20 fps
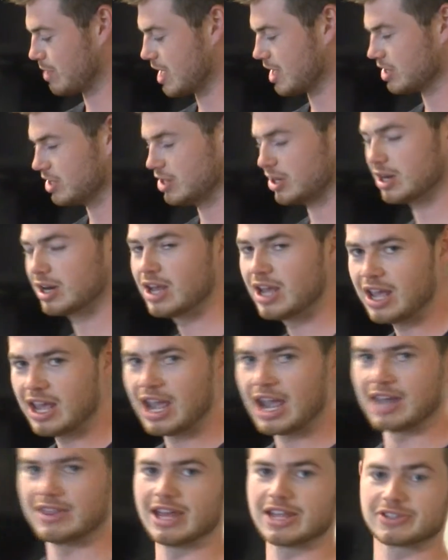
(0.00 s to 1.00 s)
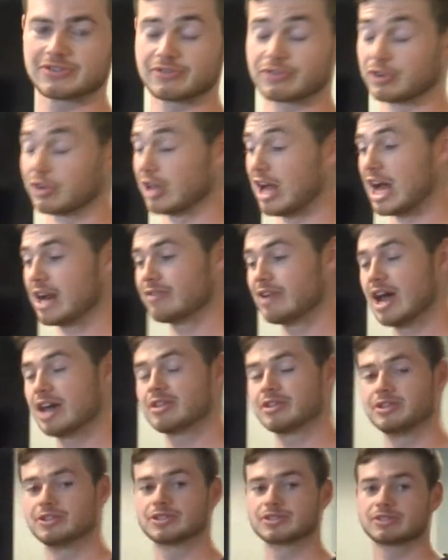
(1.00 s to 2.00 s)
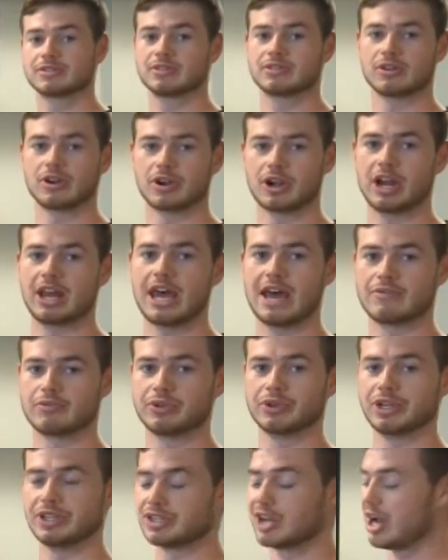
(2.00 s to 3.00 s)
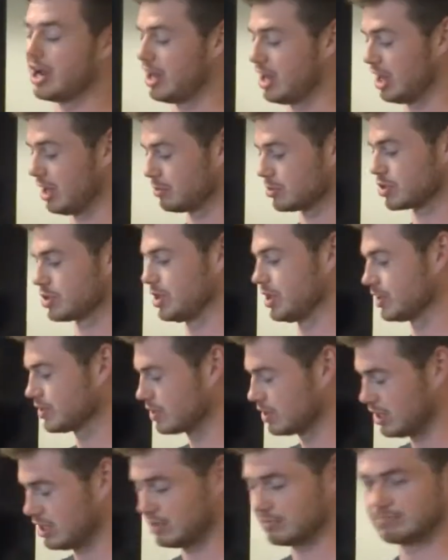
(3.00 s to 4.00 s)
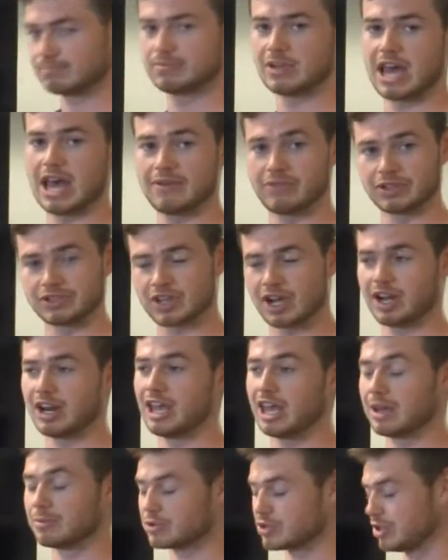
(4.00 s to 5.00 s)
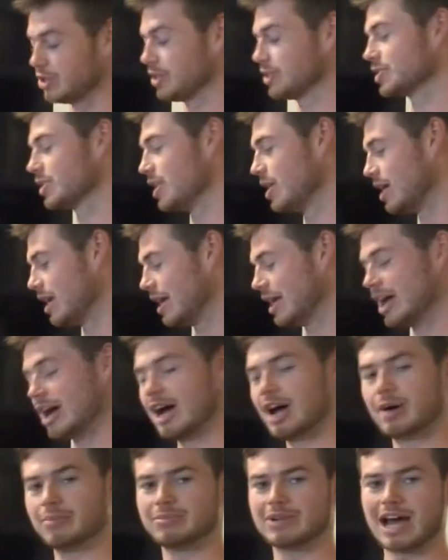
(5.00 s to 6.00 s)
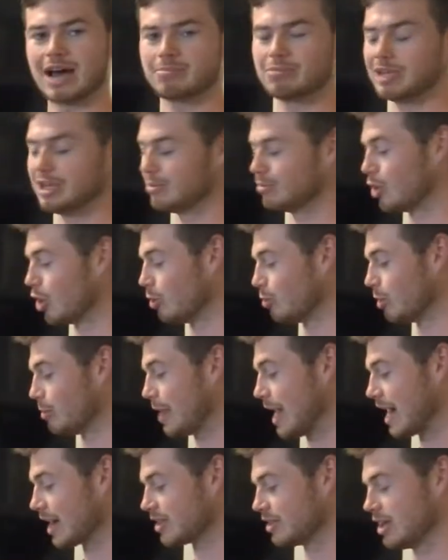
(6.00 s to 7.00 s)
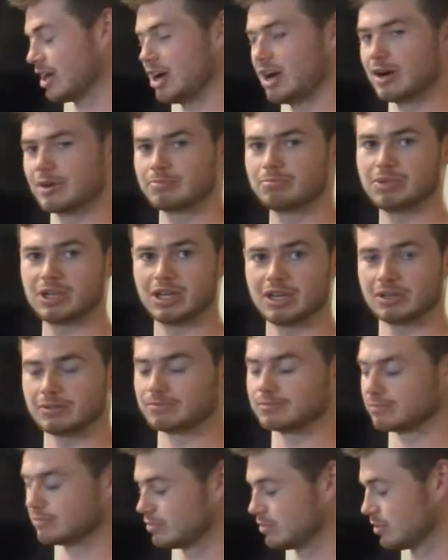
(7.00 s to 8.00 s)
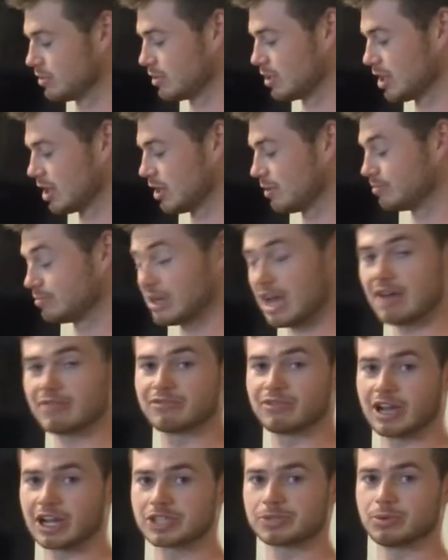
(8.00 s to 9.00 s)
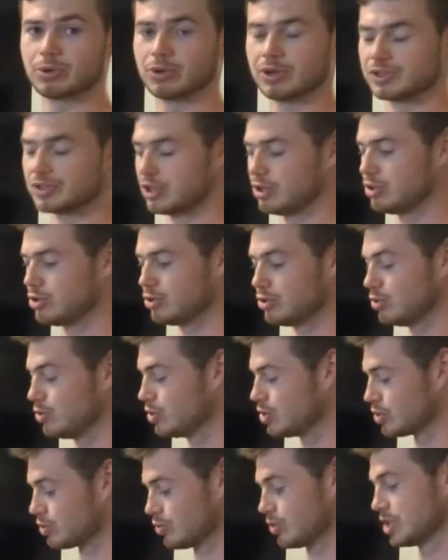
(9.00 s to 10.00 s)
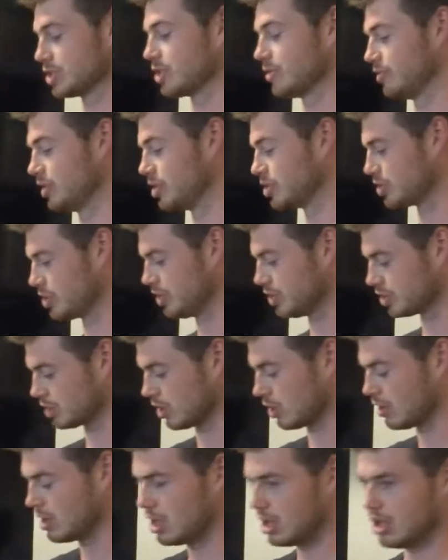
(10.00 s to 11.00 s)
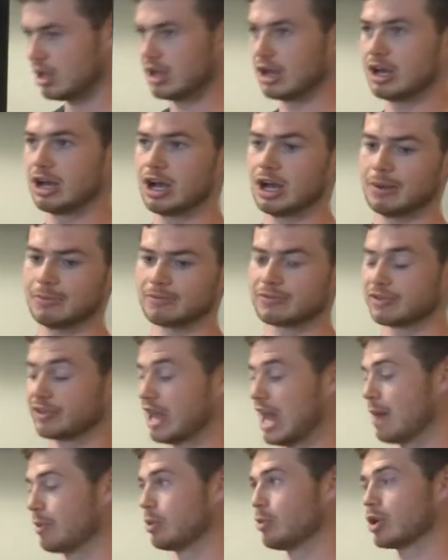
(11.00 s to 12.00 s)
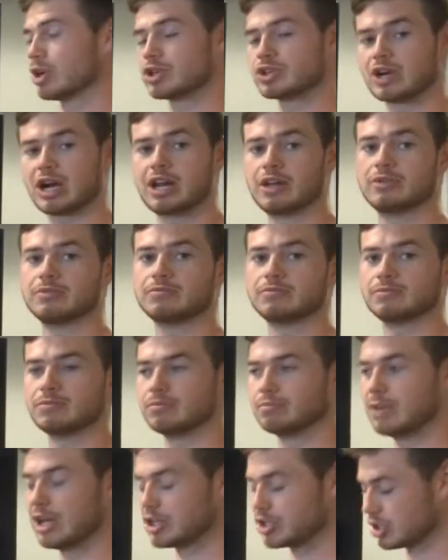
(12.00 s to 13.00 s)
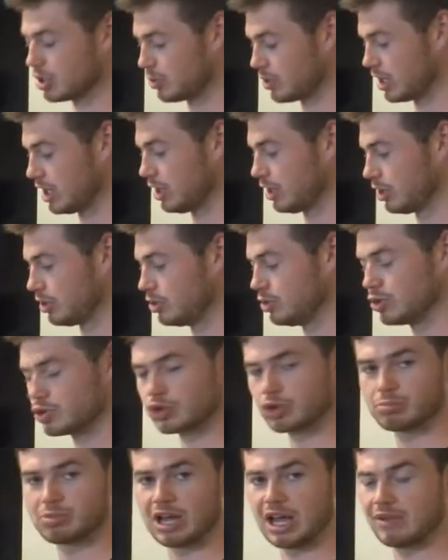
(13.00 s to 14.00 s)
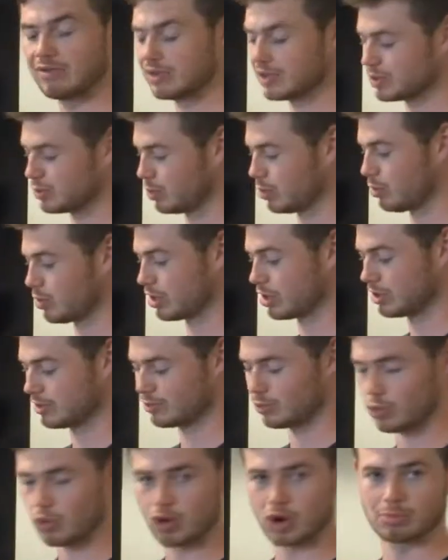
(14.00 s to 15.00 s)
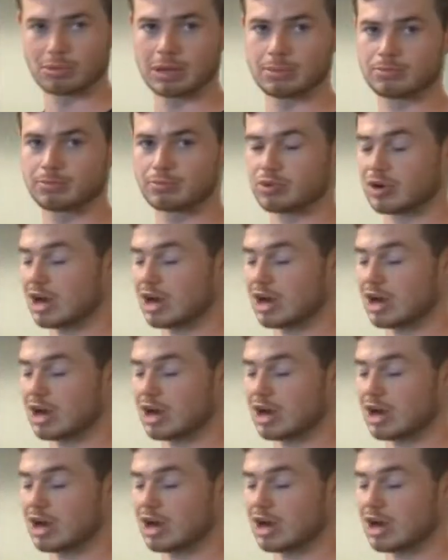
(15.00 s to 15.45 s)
back here, and that's for a lot of athletes are going to have really tight hamstrings. And having tight hamstrings, not being mobile back there, being not flexible is a huge risk of injury. So for that, we want to try to make sure we're getting a neutral pelvis. We want to warm up